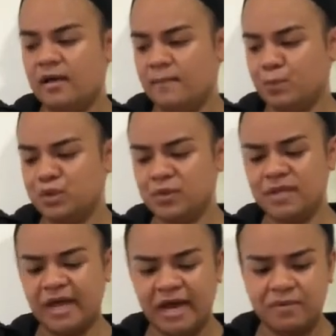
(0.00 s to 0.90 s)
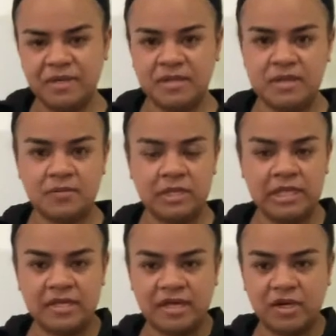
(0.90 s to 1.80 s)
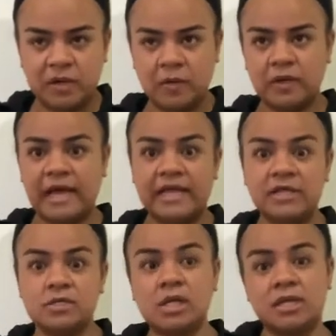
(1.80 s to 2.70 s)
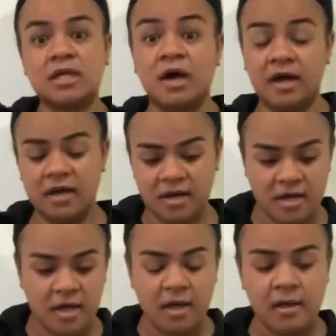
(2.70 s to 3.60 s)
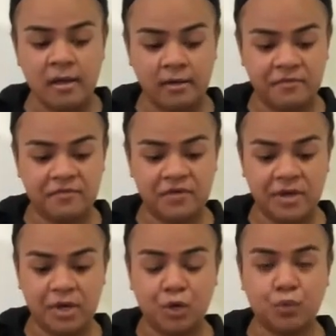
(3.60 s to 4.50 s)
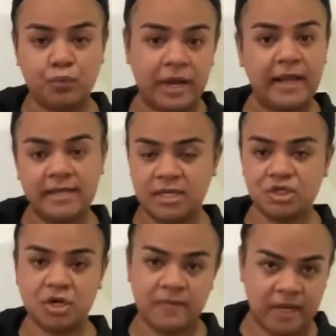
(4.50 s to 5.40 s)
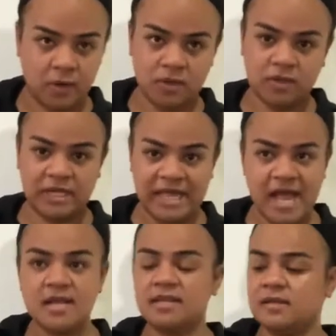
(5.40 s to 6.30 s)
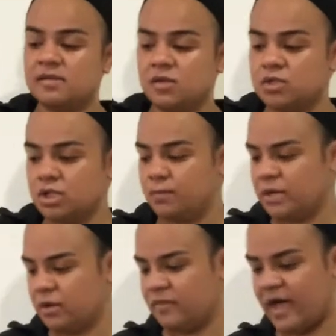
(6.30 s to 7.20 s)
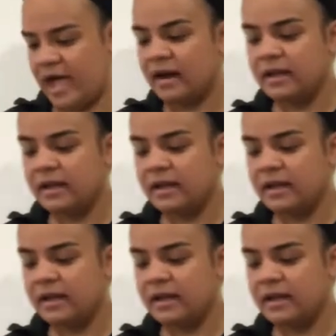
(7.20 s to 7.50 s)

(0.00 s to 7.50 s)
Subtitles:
do a side business with this. I know like there's a ton of great t-shirt makers on like Etsy's, YouTube, and all that.